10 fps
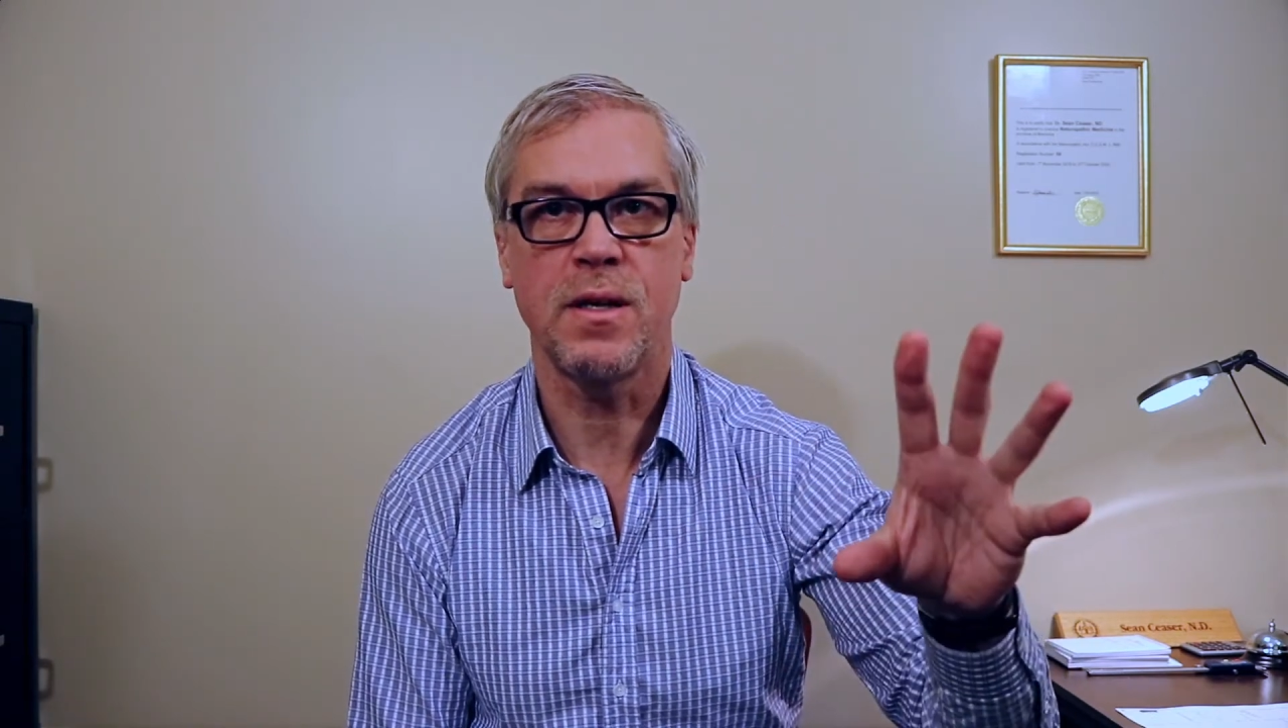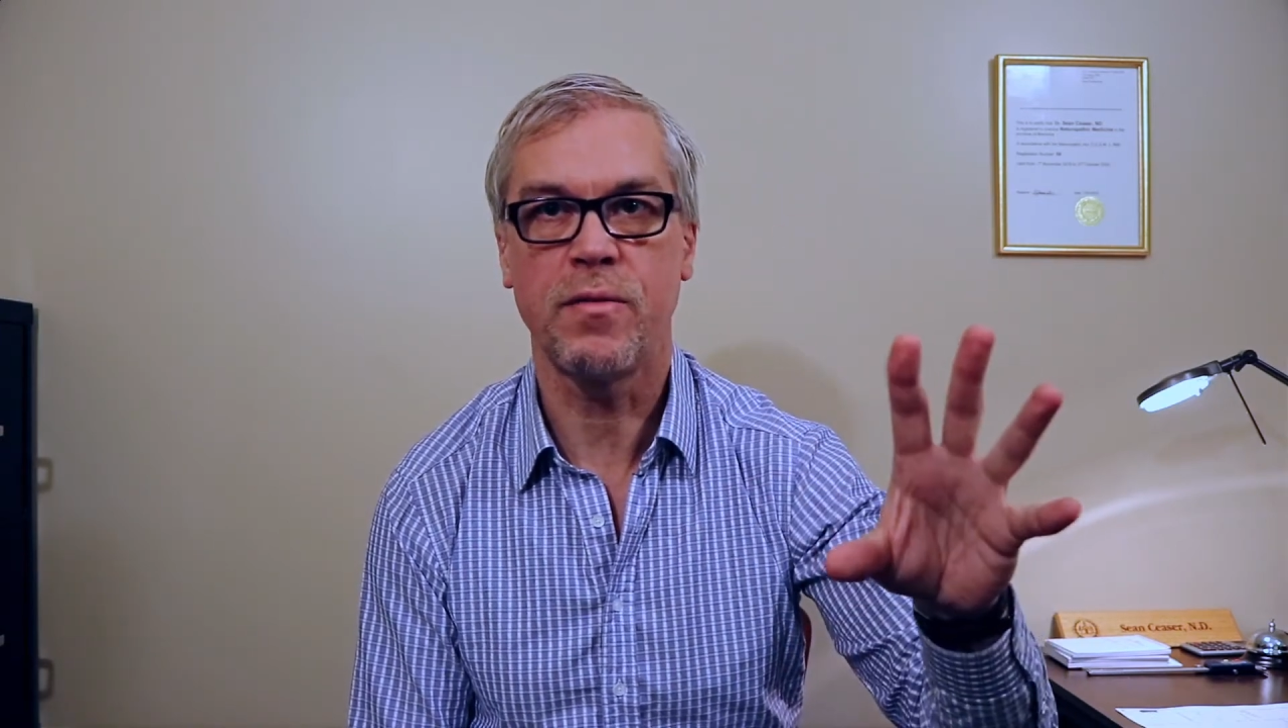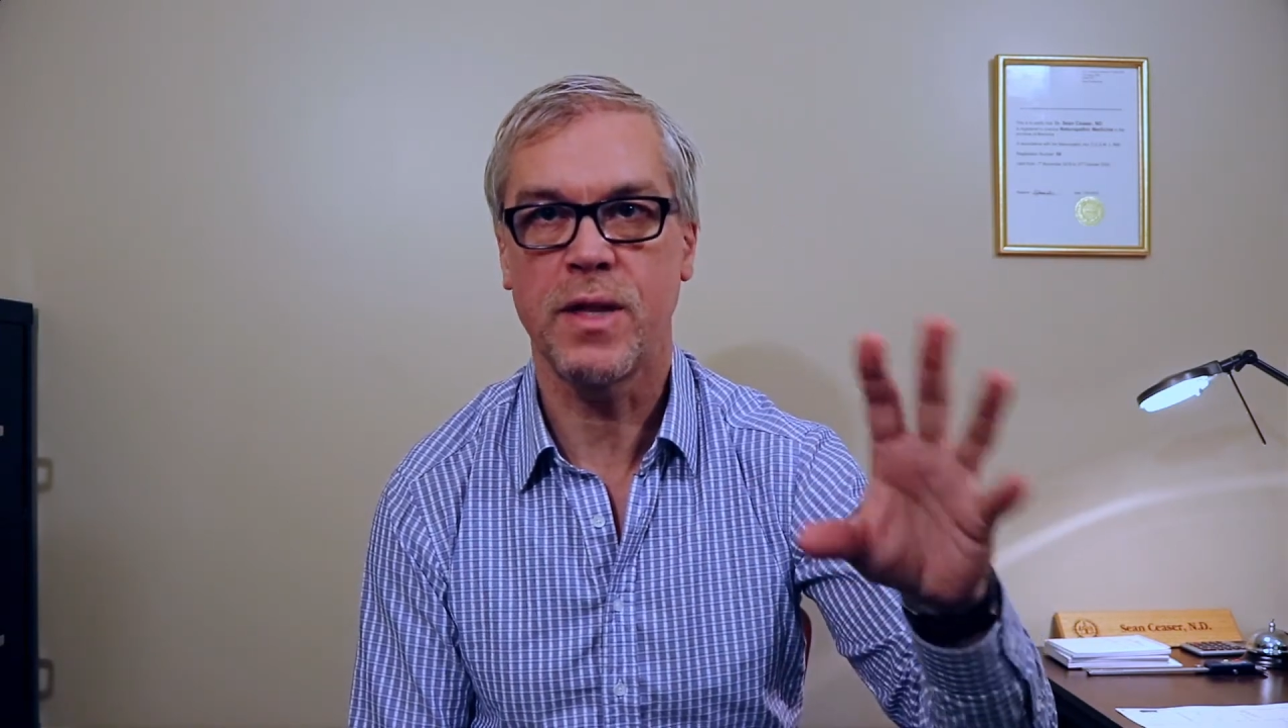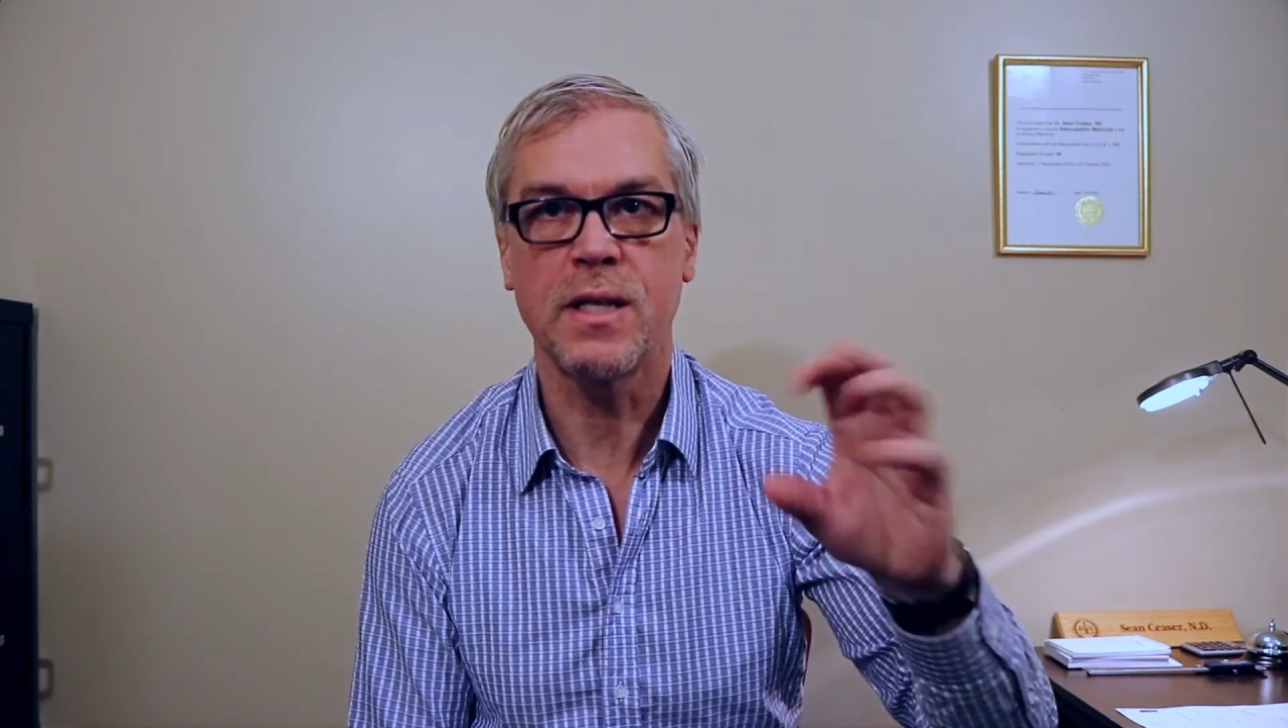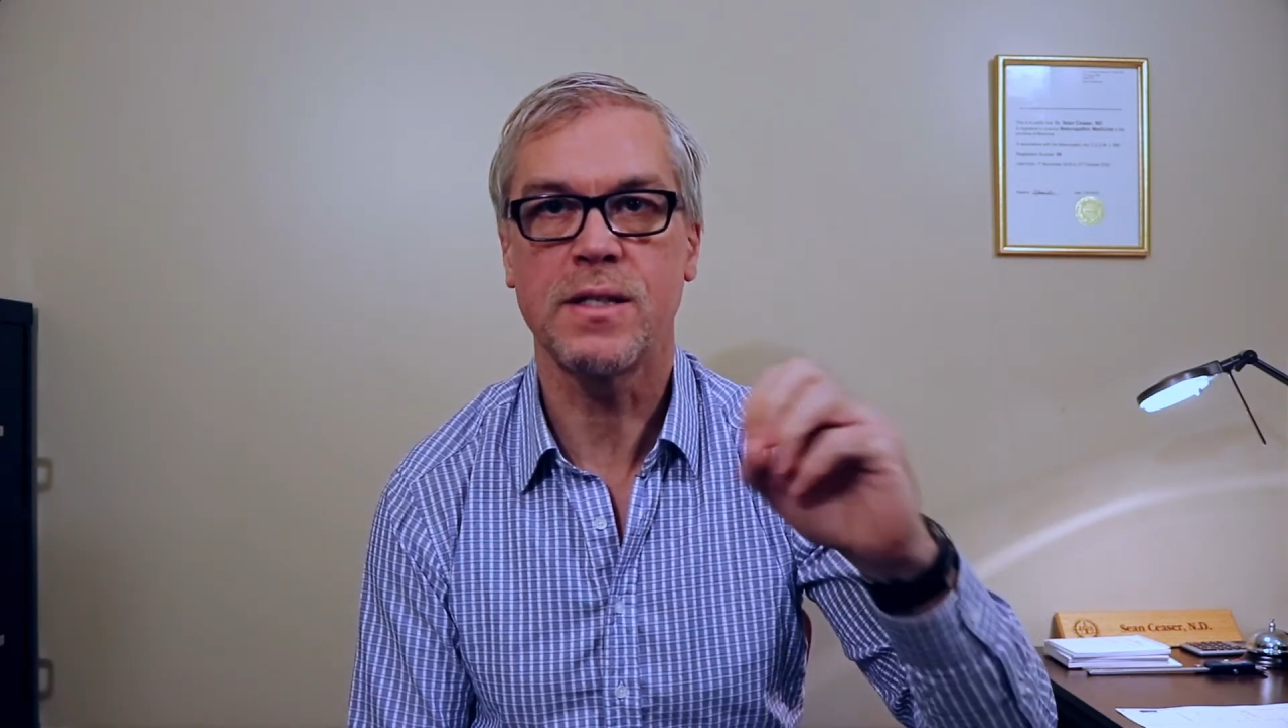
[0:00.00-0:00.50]

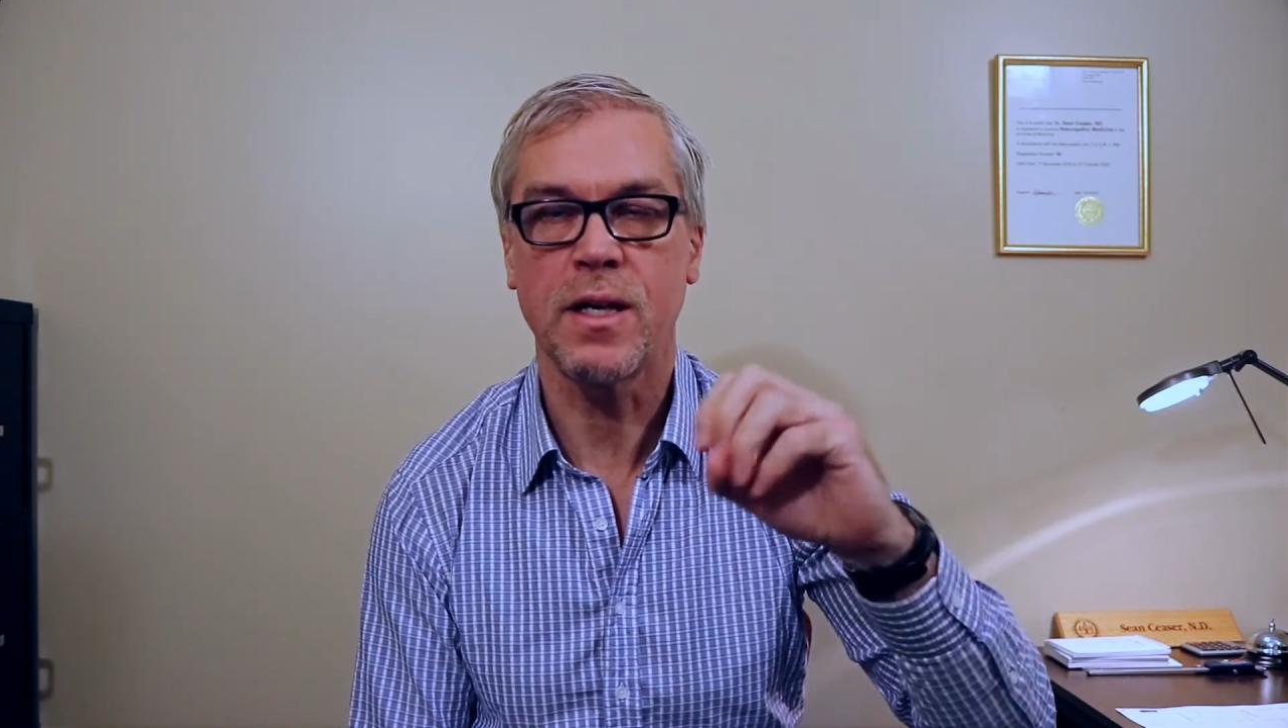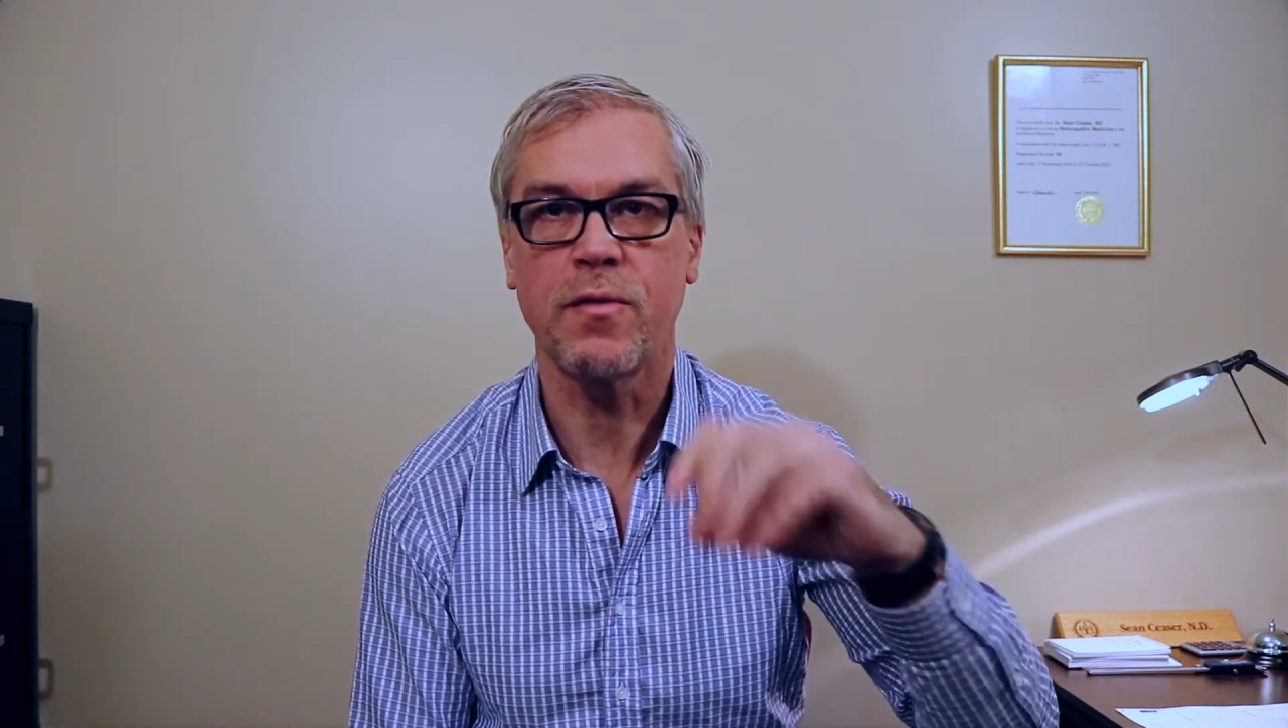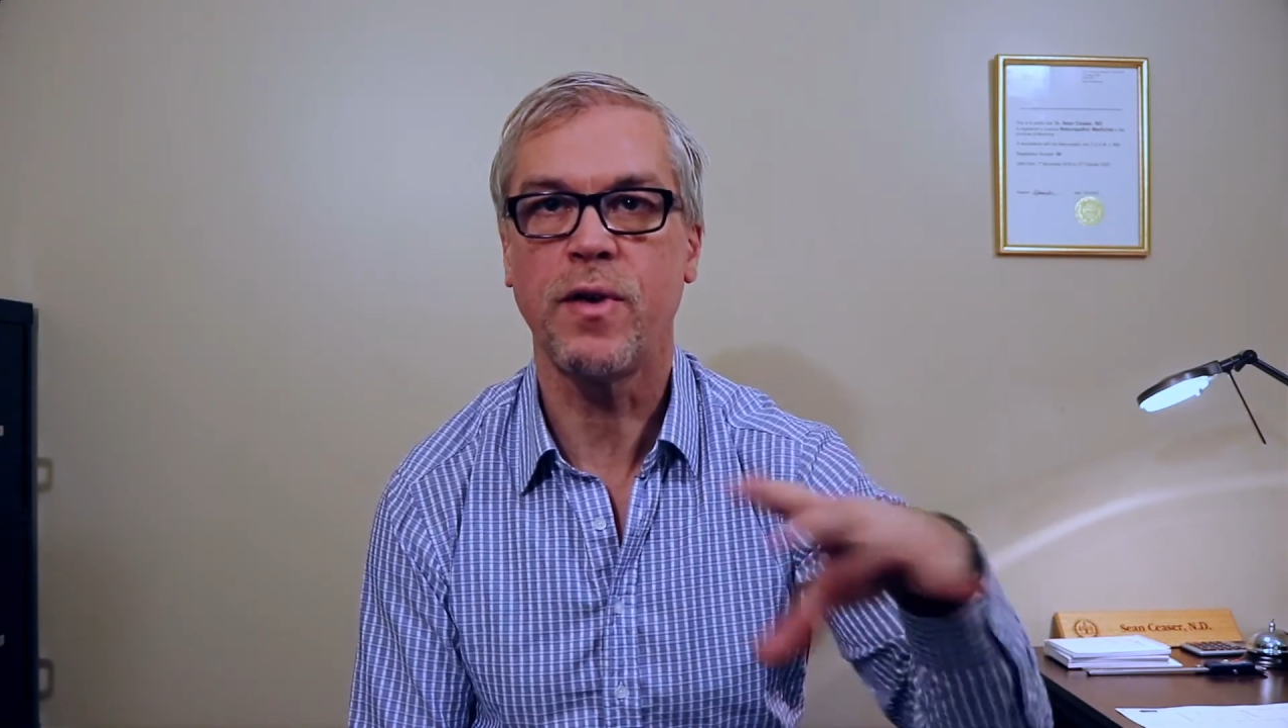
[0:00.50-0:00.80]
of things like